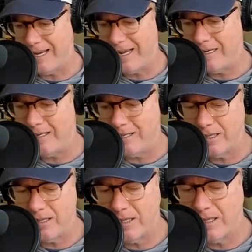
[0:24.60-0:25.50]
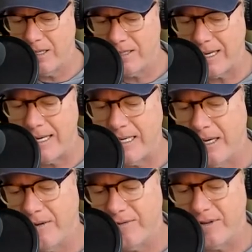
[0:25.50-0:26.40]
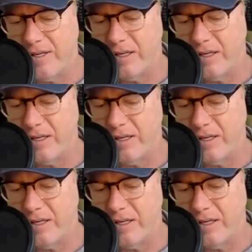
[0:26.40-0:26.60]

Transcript: that is this idea of